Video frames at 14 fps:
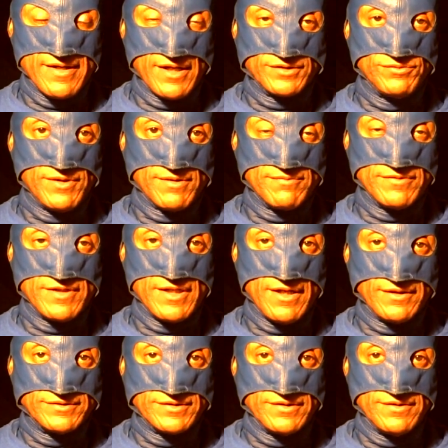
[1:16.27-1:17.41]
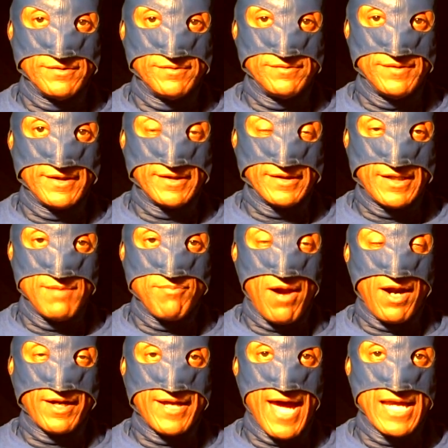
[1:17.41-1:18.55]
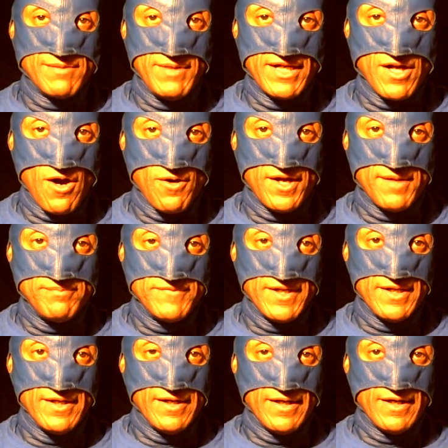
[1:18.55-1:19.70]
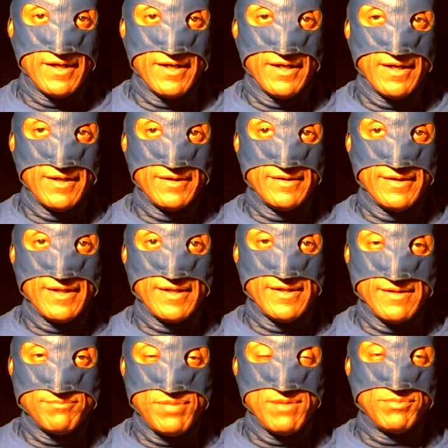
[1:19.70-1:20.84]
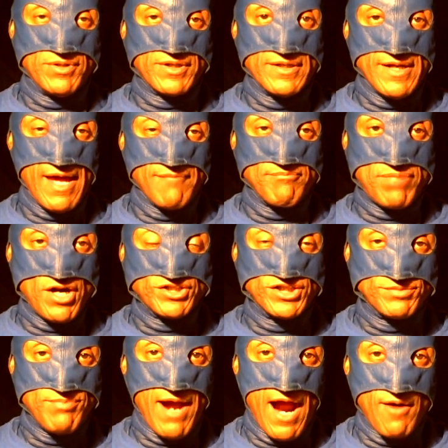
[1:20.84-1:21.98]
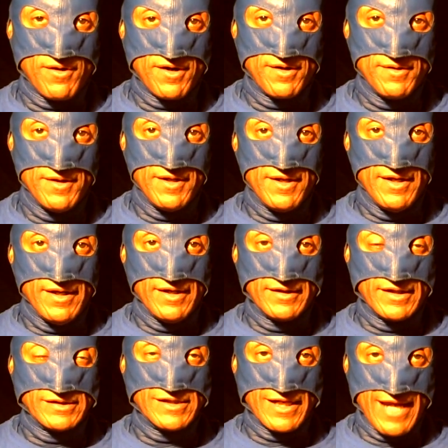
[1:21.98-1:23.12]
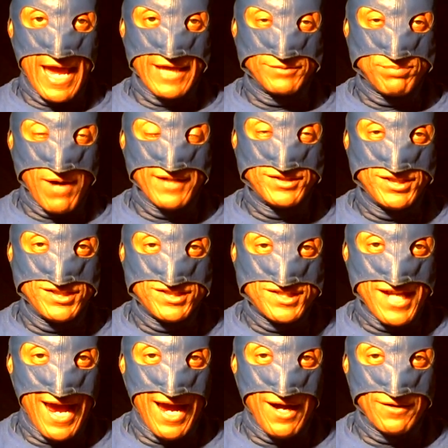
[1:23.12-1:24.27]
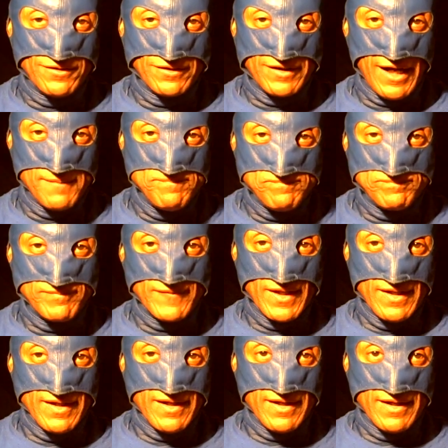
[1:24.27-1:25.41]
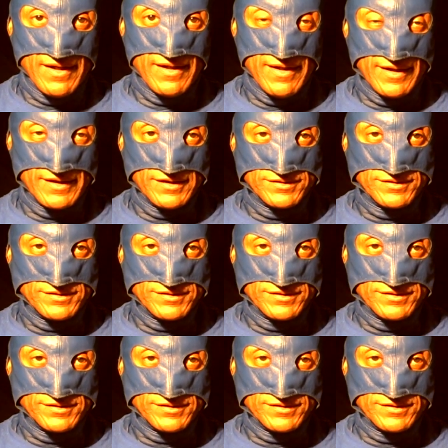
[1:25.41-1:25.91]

So we can keep our economy going and people can have purchase power, get the gas prices down, okay? I